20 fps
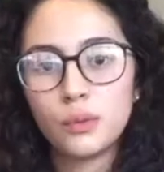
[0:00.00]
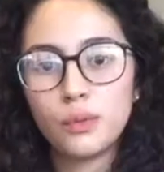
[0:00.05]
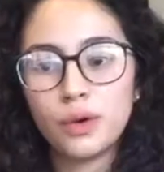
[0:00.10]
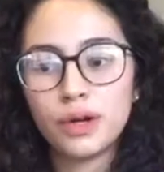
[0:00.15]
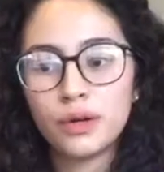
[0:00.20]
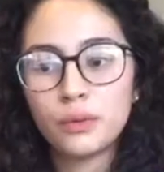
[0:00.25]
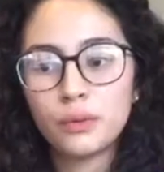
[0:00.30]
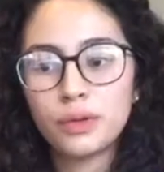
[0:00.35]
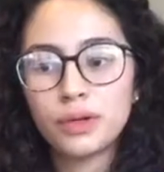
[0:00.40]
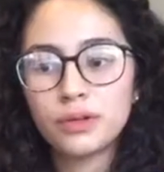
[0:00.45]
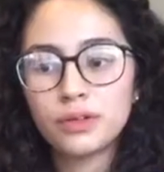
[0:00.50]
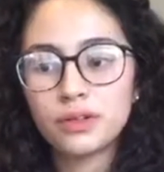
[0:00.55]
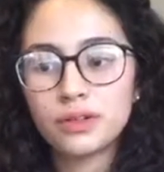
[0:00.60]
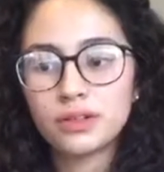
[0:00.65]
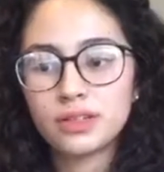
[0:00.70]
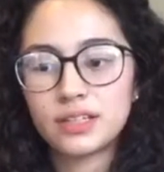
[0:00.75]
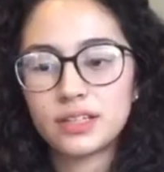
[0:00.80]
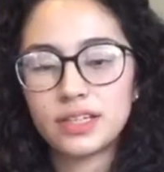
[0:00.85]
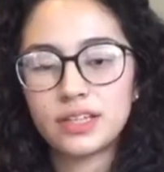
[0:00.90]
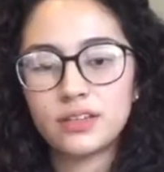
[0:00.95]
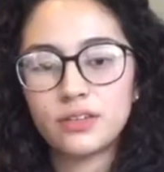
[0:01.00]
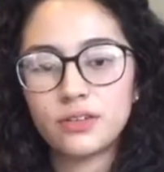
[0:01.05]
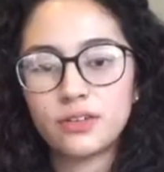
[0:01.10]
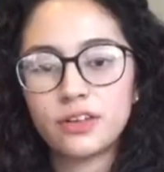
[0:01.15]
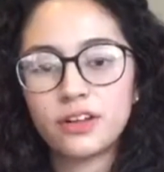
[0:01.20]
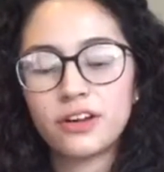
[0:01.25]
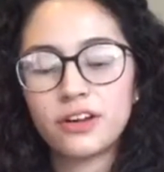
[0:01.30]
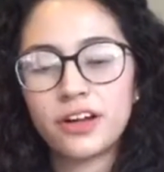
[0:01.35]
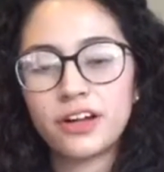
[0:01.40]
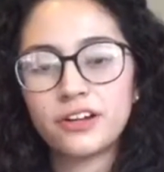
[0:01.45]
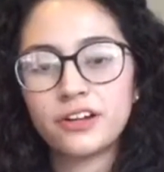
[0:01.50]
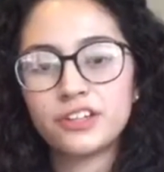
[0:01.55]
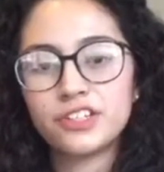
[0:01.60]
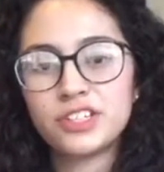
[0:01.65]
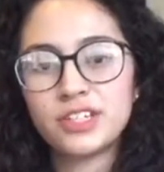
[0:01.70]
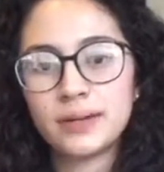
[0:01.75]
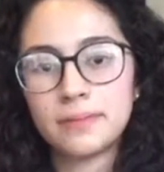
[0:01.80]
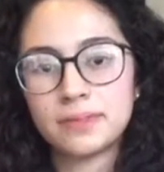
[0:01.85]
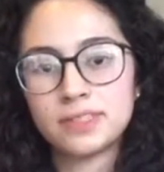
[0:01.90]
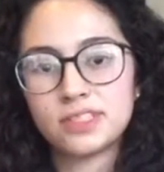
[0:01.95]
When will the nuclear
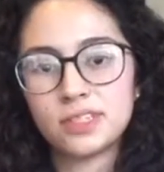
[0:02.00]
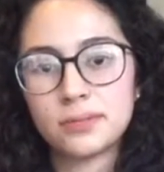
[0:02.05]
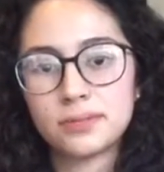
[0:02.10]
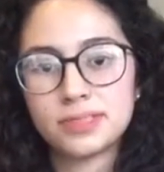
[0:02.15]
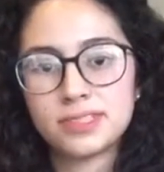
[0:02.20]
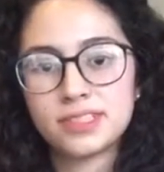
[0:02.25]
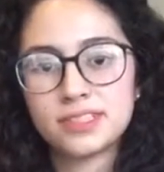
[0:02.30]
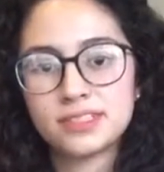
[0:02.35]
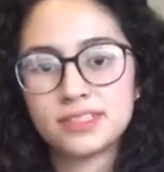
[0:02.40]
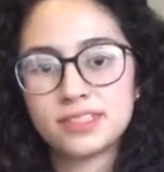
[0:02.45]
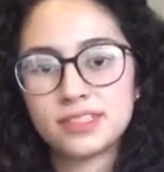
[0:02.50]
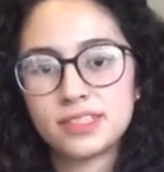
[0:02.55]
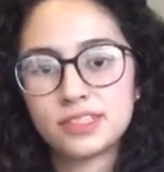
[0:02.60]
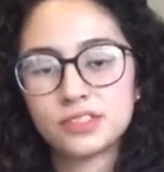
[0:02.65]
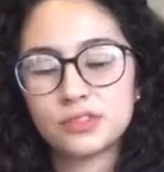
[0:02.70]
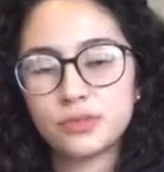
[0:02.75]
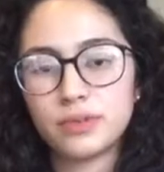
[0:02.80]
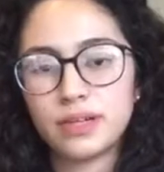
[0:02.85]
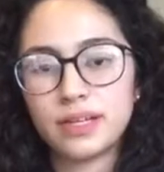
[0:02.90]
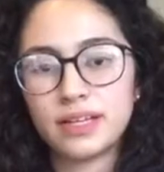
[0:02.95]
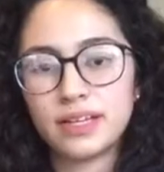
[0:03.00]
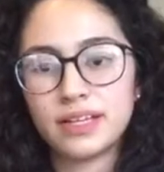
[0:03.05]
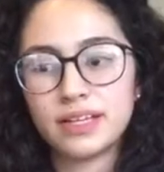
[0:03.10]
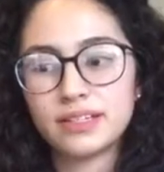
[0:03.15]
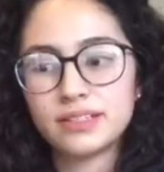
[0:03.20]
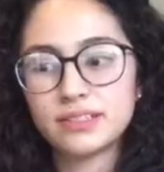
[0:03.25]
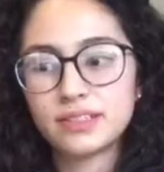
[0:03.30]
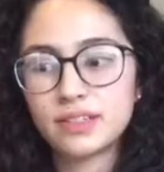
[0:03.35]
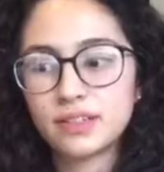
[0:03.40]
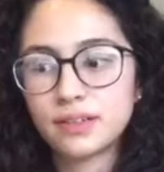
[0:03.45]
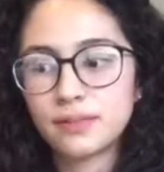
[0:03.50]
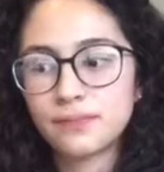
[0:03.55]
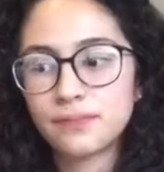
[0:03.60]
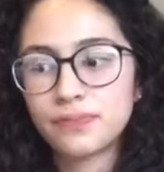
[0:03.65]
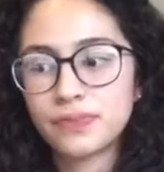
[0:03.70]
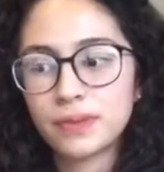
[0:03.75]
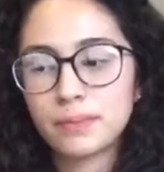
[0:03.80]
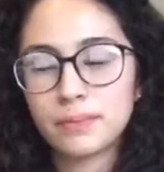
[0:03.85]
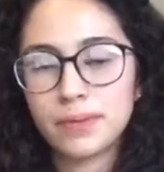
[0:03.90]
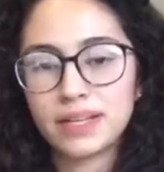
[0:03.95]
energy and substances released
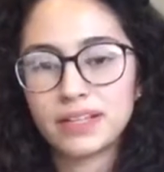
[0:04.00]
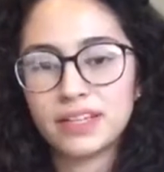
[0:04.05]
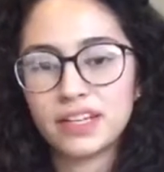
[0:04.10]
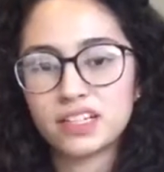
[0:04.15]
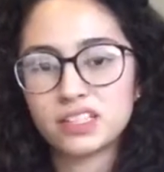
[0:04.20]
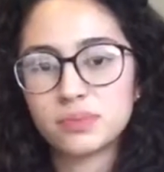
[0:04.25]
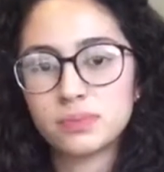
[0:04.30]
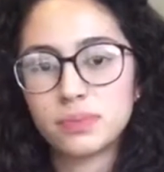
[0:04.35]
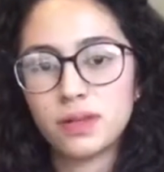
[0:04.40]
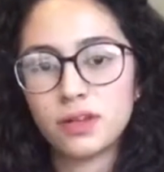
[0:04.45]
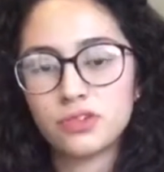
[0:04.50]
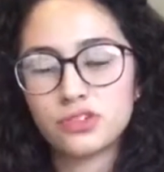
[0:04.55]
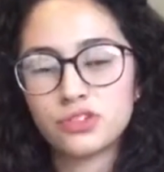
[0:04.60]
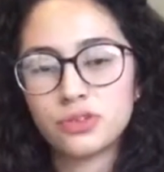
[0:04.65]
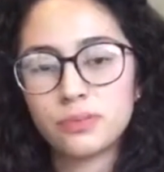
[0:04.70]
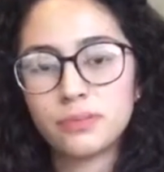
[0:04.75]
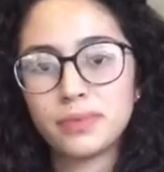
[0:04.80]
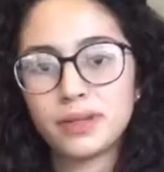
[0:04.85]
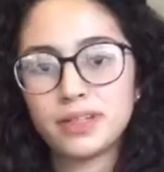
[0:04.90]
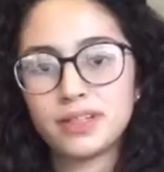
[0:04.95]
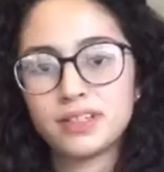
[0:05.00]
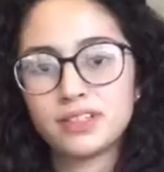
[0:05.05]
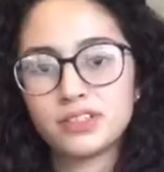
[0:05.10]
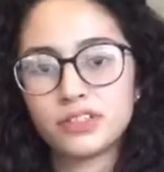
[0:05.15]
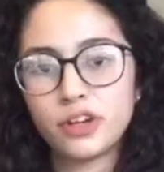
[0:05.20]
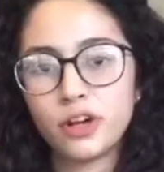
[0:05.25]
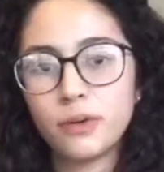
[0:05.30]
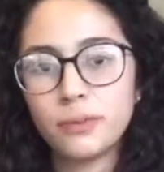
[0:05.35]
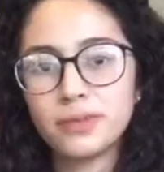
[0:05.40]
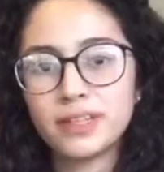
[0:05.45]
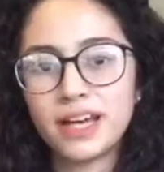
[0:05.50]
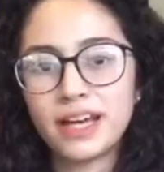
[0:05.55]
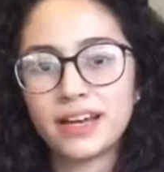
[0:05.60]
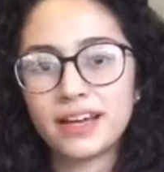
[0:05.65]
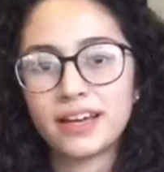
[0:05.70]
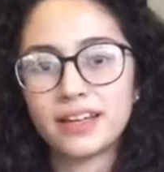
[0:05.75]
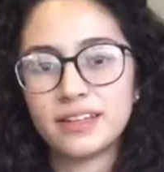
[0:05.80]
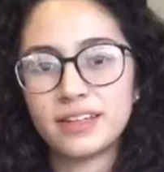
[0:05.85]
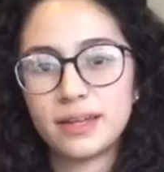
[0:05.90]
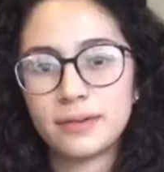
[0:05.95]
by the explosion be dissolved and
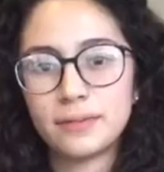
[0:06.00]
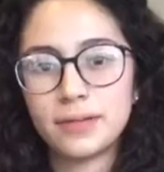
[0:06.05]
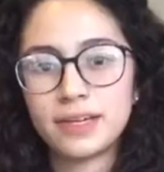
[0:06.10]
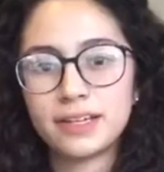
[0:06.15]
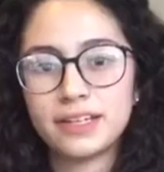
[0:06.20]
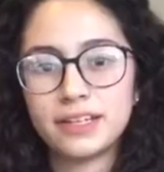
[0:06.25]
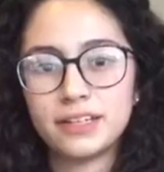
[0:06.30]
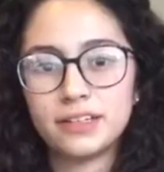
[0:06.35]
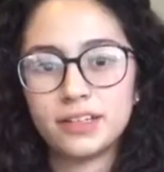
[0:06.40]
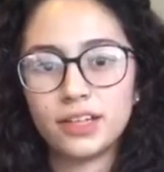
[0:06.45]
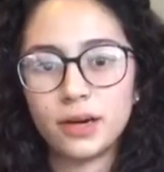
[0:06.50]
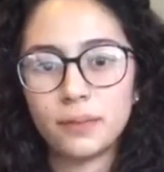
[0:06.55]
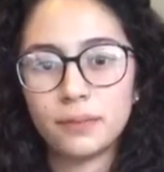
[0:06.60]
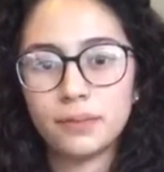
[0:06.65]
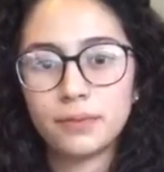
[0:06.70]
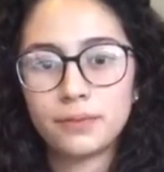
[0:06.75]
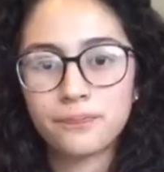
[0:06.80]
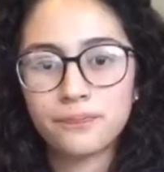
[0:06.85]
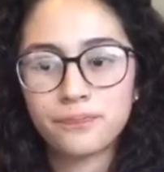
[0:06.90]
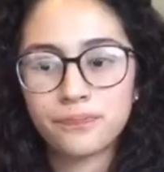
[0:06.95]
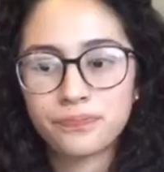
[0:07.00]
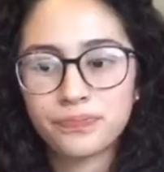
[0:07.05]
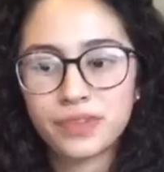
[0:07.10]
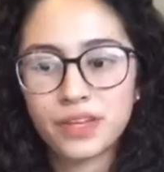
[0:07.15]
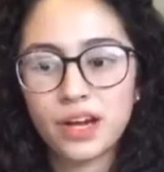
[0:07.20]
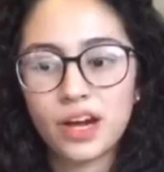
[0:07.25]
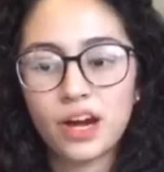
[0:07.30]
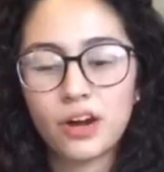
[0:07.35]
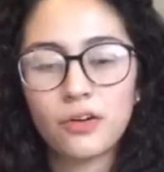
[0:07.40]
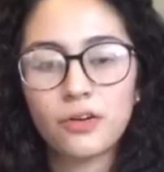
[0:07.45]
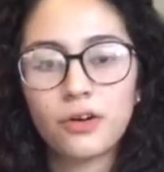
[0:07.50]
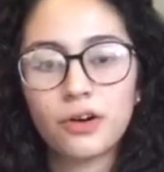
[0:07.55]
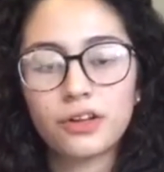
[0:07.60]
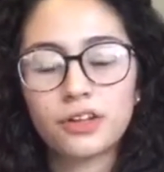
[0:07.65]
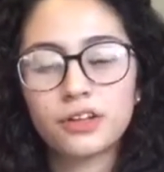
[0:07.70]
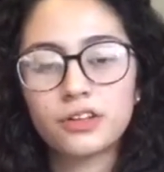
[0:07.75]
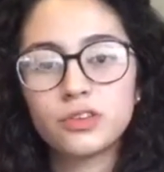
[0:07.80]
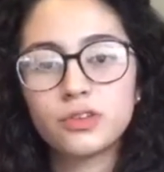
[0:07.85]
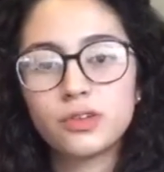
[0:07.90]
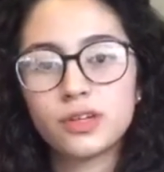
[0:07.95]
can they be cleaned up?
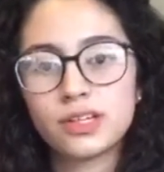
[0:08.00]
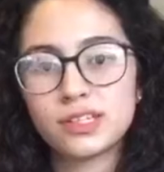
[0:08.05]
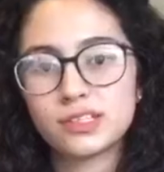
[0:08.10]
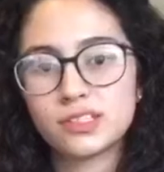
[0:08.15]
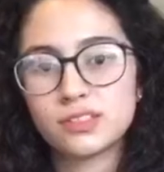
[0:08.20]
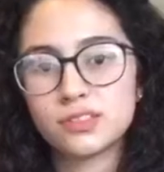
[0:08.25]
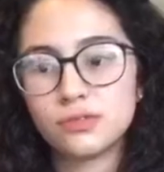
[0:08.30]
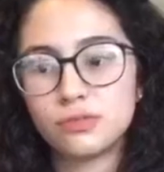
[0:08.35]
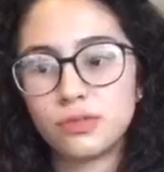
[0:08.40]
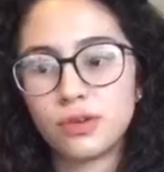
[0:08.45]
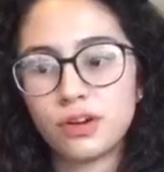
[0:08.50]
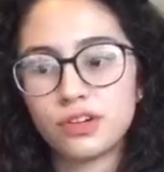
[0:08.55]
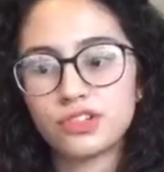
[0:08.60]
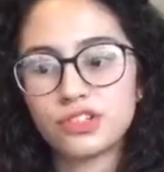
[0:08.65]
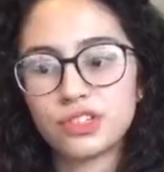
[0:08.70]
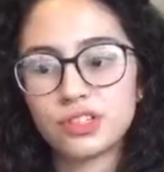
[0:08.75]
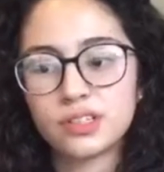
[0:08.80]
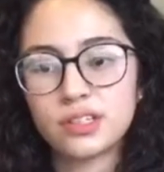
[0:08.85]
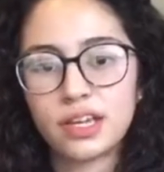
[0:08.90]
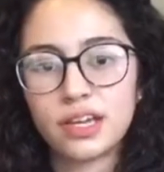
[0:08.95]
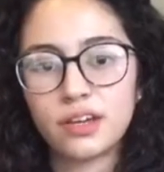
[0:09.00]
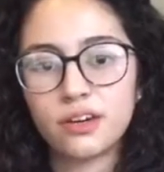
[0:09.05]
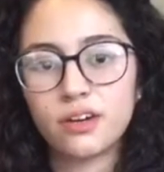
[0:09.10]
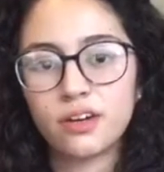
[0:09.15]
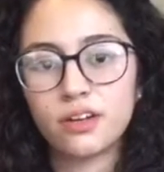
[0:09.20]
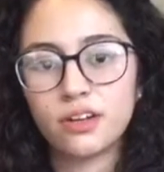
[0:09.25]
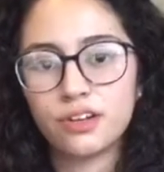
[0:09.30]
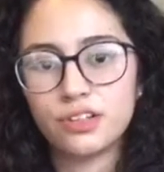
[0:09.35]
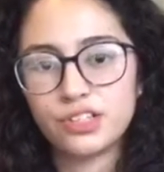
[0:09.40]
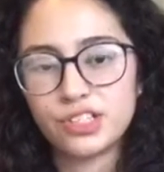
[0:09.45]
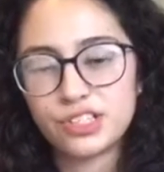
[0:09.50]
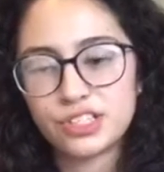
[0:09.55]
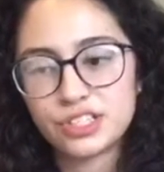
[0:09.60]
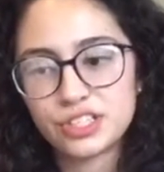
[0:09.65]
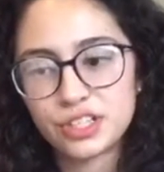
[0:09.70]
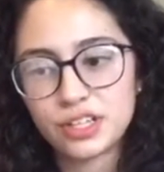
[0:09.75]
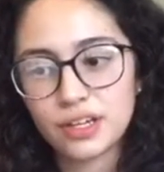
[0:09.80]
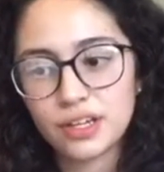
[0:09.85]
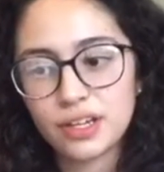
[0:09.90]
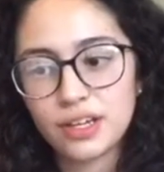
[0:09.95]
According to a Russian
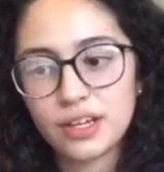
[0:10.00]
ecologist,